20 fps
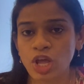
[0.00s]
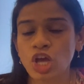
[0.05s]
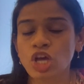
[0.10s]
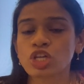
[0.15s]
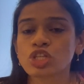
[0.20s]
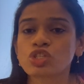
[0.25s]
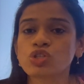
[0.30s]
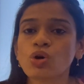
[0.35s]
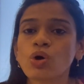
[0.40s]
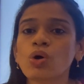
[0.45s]

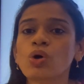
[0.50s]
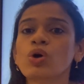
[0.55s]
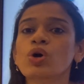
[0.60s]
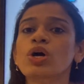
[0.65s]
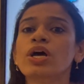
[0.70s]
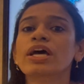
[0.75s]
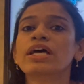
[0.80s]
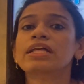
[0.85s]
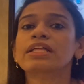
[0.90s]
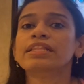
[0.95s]
So
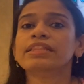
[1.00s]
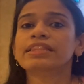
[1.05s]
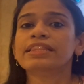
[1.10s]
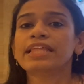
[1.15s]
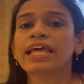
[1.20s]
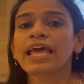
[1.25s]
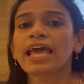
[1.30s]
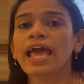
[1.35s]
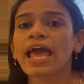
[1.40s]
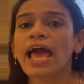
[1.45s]

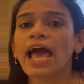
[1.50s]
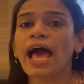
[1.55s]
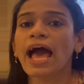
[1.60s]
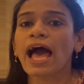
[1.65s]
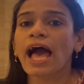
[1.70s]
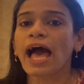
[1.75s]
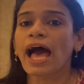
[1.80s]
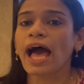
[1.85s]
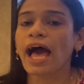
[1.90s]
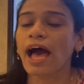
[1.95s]
they
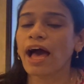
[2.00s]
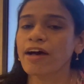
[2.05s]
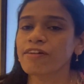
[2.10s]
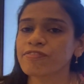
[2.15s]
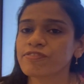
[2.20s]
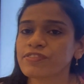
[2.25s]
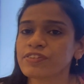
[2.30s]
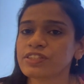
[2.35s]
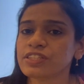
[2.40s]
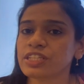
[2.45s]
have
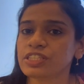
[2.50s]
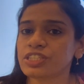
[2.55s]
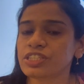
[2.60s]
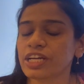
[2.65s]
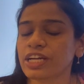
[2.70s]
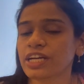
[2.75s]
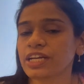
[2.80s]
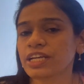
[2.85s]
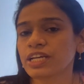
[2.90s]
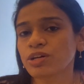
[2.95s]
the
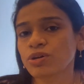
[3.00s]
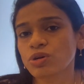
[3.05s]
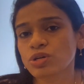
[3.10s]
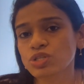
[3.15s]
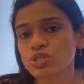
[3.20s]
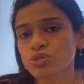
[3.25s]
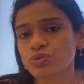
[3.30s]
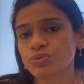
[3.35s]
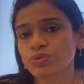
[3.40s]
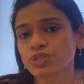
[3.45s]
genetic
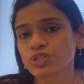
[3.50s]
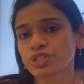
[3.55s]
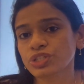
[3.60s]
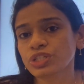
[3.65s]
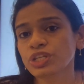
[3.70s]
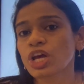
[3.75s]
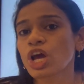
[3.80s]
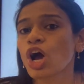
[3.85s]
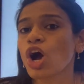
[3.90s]
constitution